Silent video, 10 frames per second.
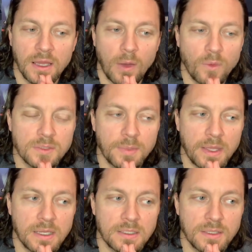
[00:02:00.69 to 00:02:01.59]
I wasn't
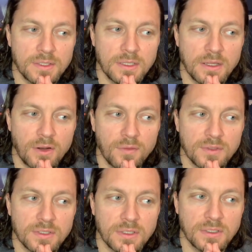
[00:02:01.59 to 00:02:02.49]
paying attention, and then all of a
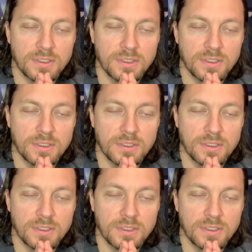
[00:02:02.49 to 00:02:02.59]
sudden